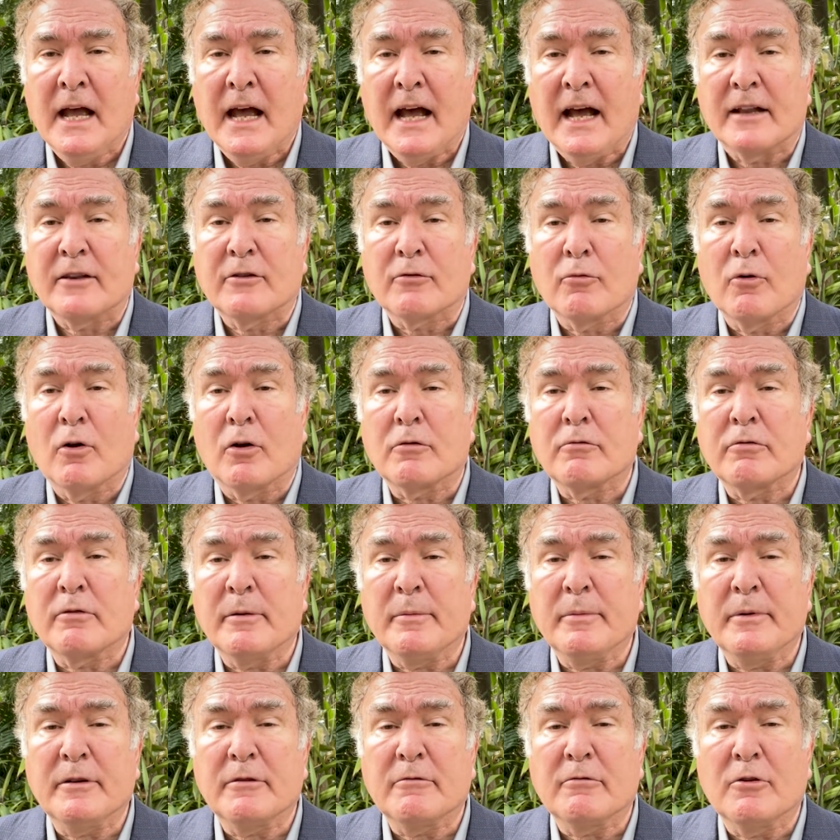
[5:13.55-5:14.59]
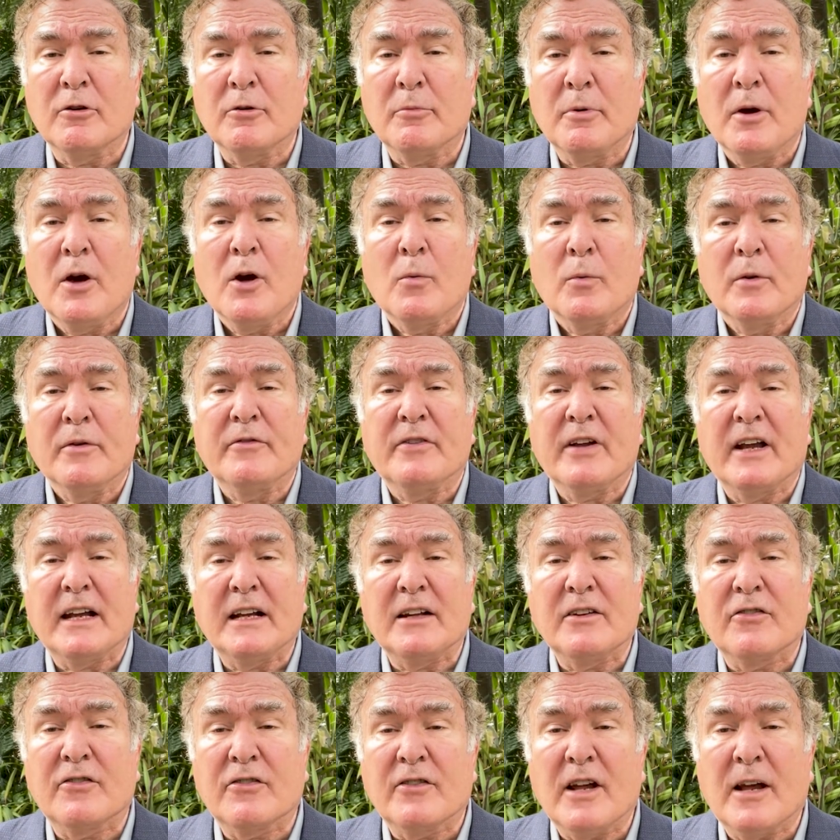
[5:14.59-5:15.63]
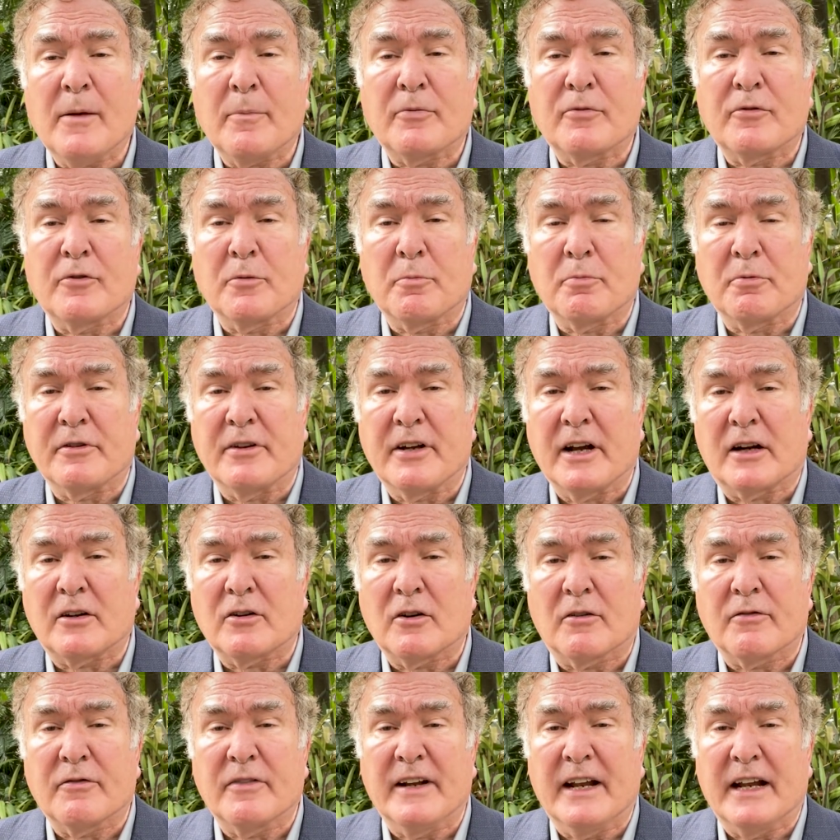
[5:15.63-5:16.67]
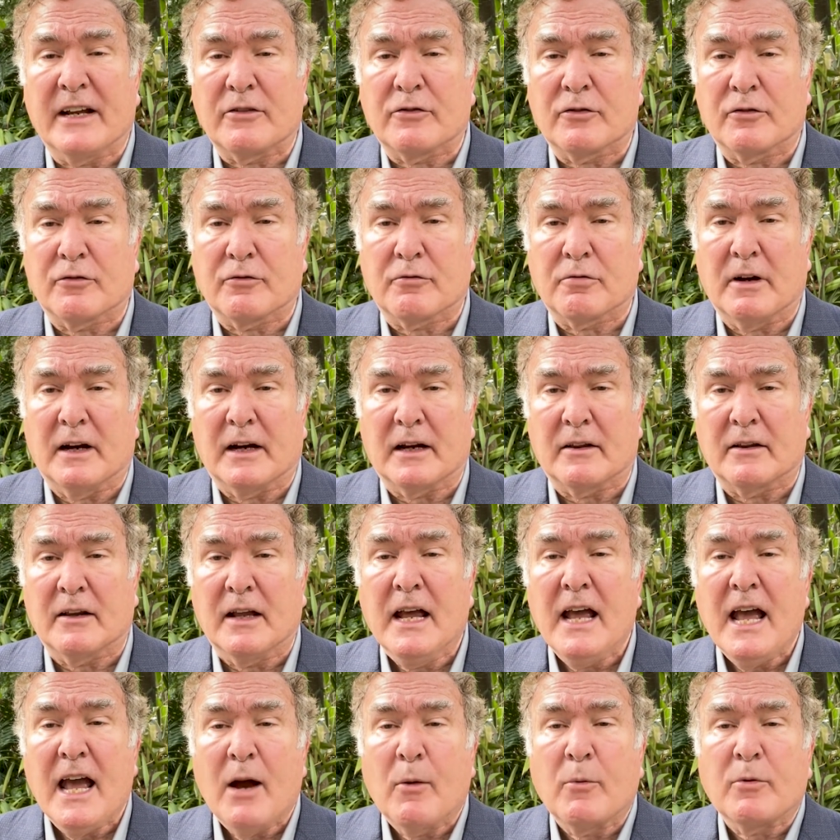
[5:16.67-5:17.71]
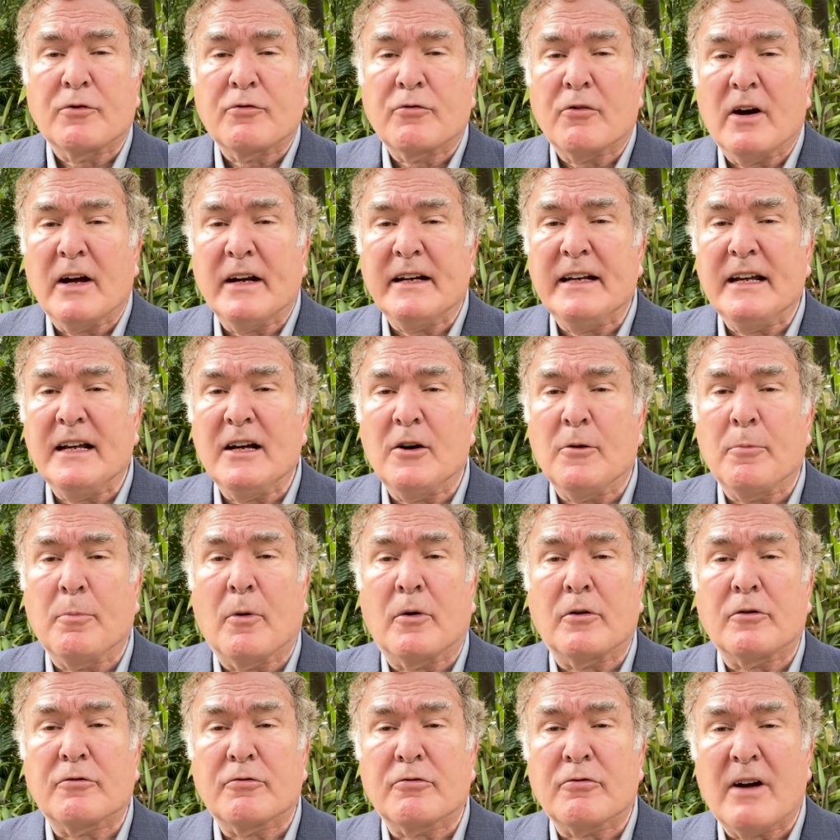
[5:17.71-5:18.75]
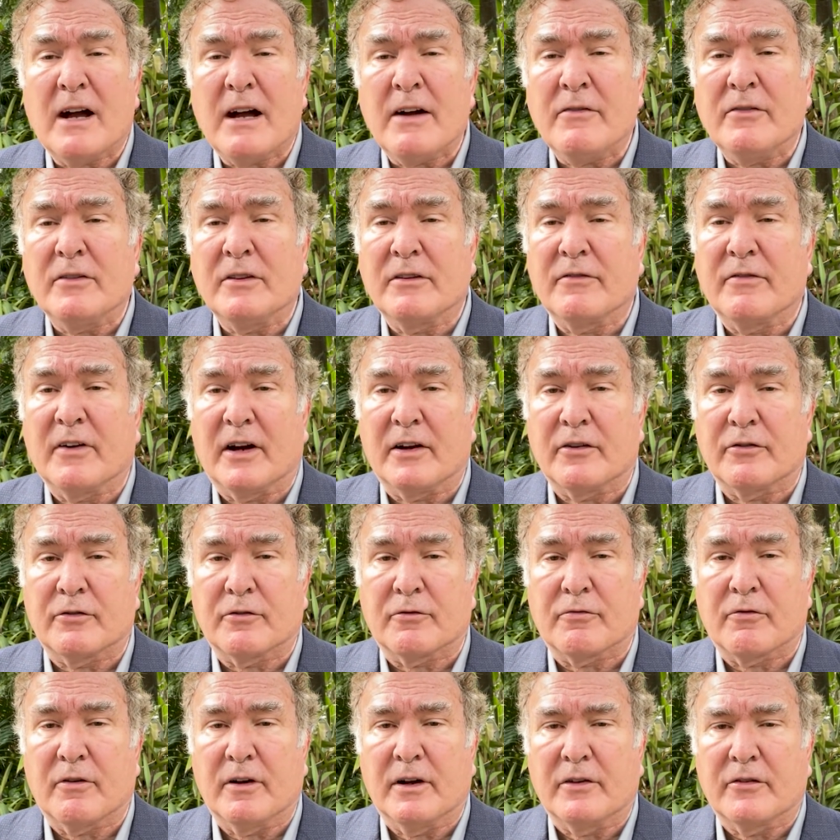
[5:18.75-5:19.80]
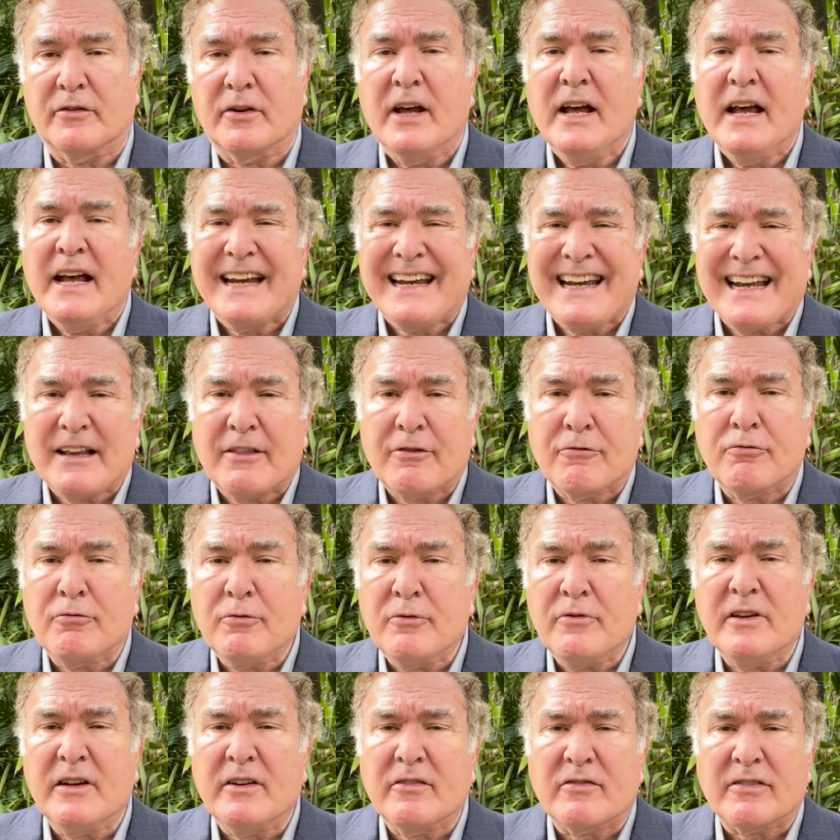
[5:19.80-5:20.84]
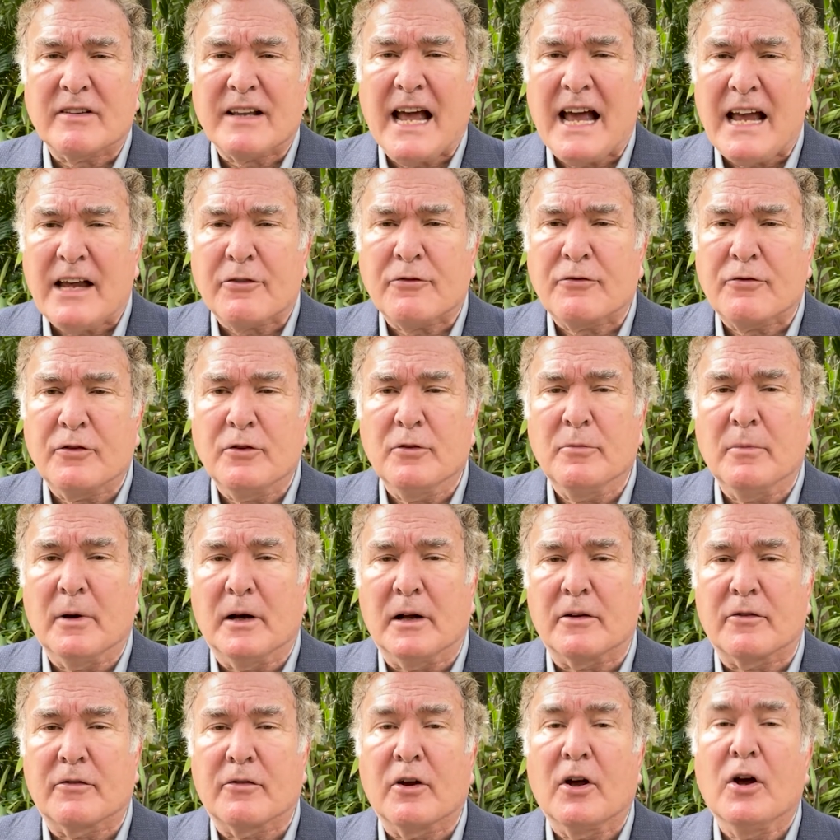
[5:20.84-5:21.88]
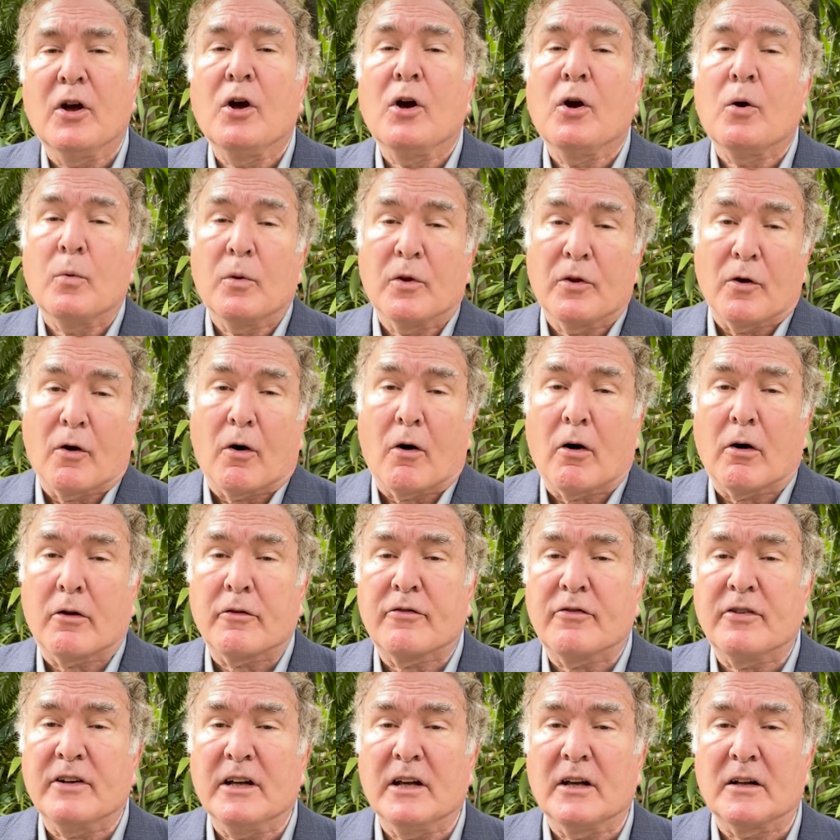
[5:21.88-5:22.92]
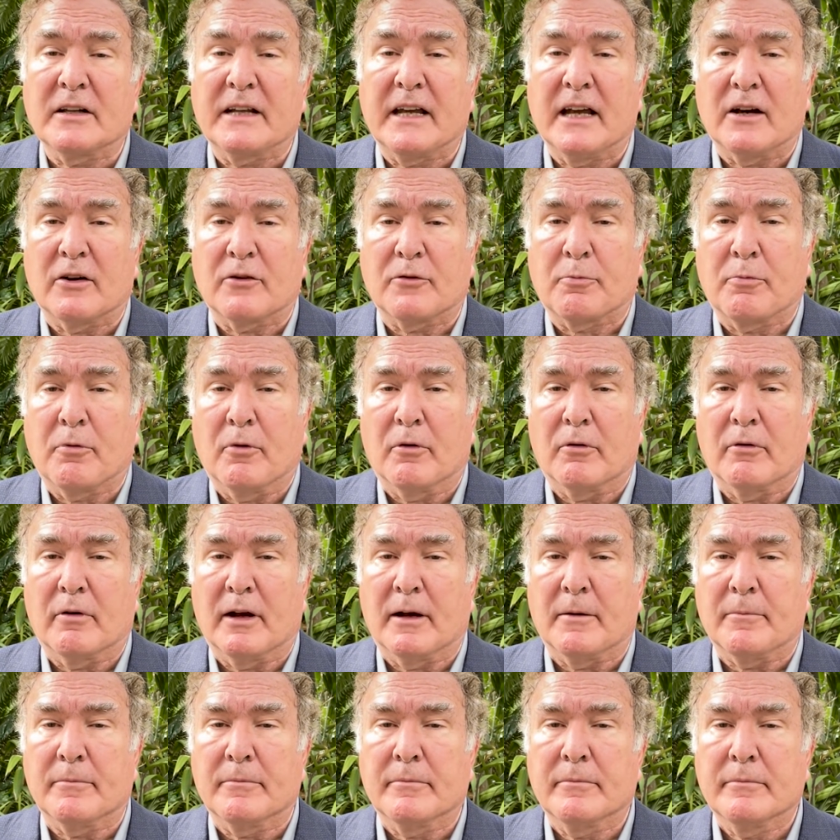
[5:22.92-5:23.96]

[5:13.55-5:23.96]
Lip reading: At the Royal Caribbean Group, we've taken steps to protect our financial strength, and we're trying to help our travel advisor friends get through these last few months with our RCL Cares program.